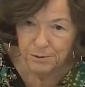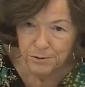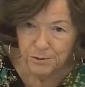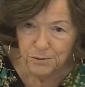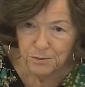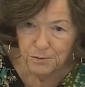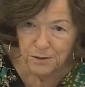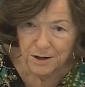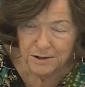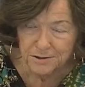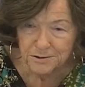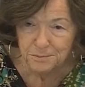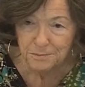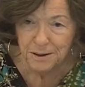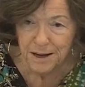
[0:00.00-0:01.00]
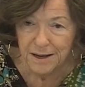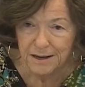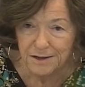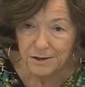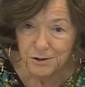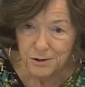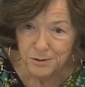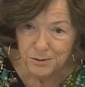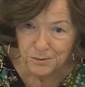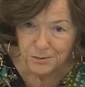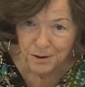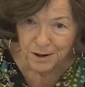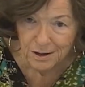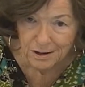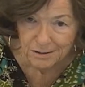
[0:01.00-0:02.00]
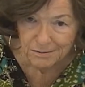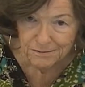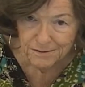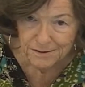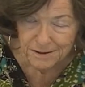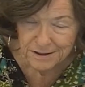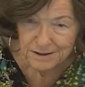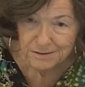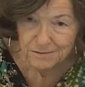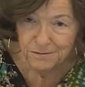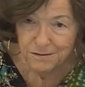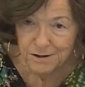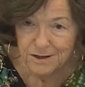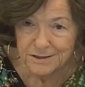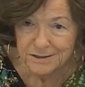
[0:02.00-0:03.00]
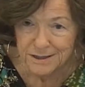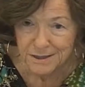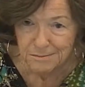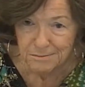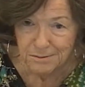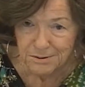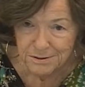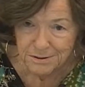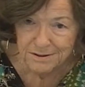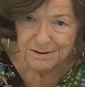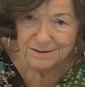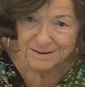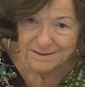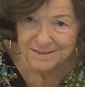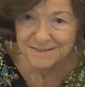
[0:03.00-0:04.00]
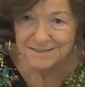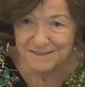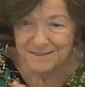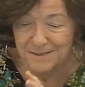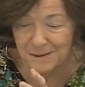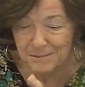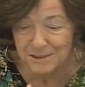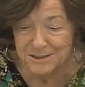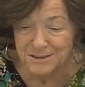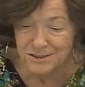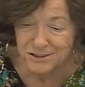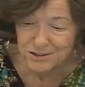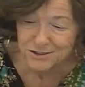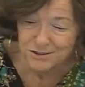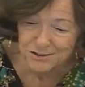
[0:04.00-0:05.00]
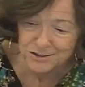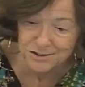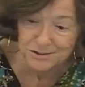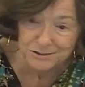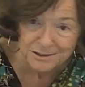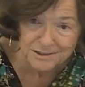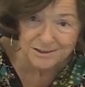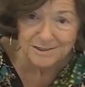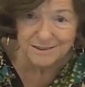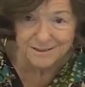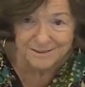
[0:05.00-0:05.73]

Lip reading: who want to pay in lieu of, for example, you know, I mean, churches.